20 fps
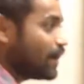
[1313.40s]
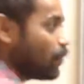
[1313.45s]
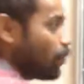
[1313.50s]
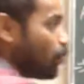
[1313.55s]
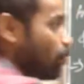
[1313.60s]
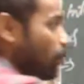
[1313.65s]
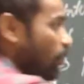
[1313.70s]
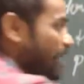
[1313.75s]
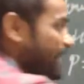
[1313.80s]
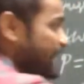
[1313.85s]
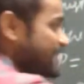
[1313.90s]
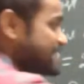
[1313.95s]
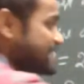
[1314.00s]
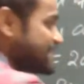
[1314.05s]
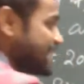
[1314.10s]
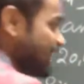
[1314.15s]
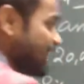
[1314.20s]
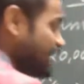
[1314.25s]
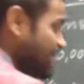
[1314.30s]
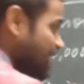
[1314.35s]
1 is
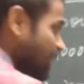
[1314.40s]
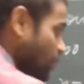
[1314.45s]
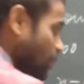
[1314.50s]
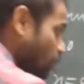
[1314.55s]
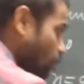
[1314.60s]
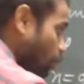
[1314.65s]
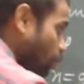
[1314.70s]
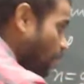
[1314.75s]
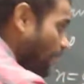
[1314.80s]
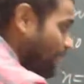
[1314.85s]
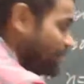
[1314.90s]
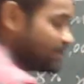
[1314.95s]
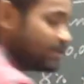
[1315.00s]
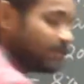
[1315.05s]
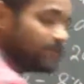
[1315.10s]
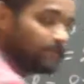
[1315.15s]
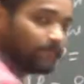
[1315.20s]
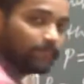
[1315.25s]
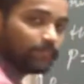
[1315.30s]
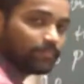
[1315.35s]
there,
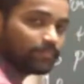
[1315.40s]
1,